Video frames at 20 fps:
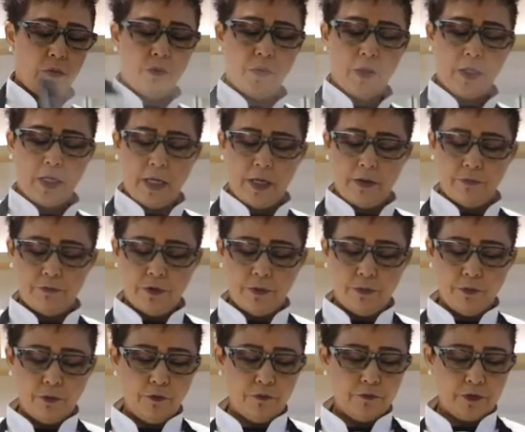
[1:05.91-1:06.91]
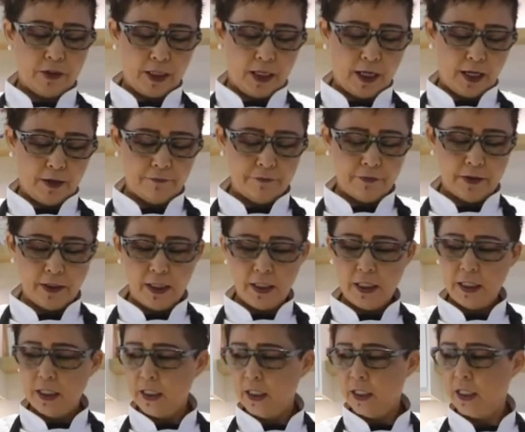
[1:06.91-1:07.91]
You can remove the cover,
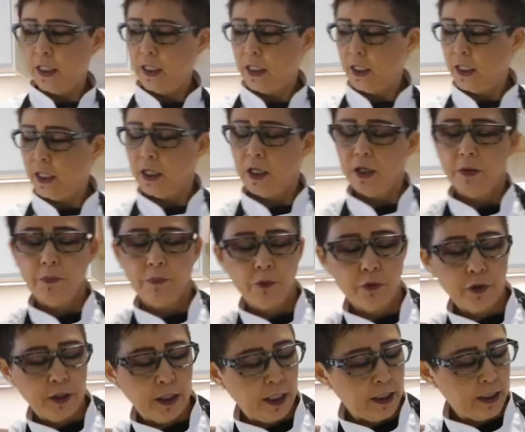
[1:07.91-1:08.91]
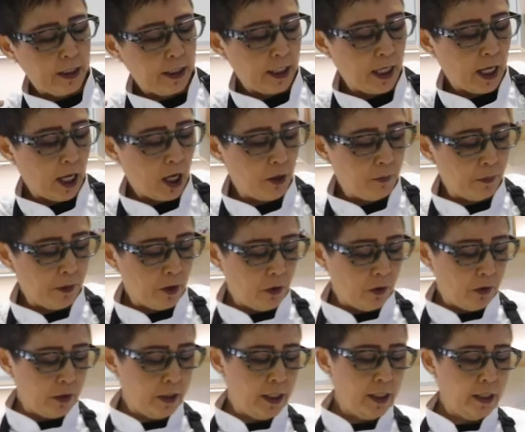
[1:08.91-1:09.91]
put in the
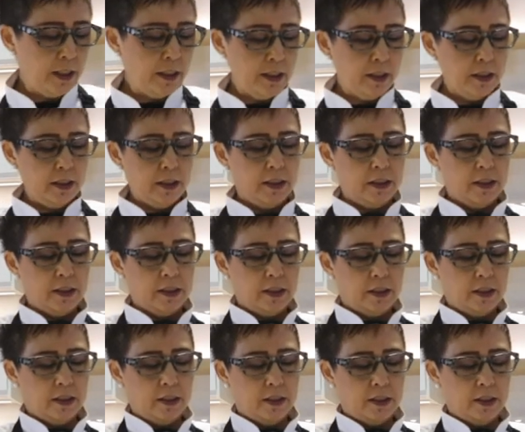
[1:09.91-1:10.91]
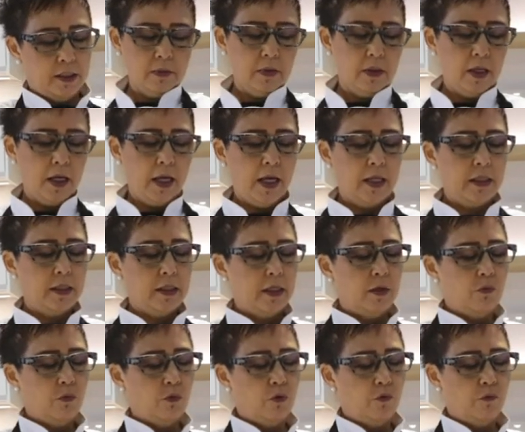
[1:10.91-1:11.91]
abalone and
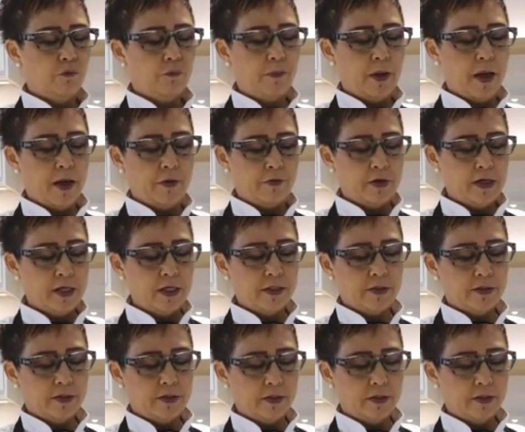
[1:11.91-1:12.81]
remove berries.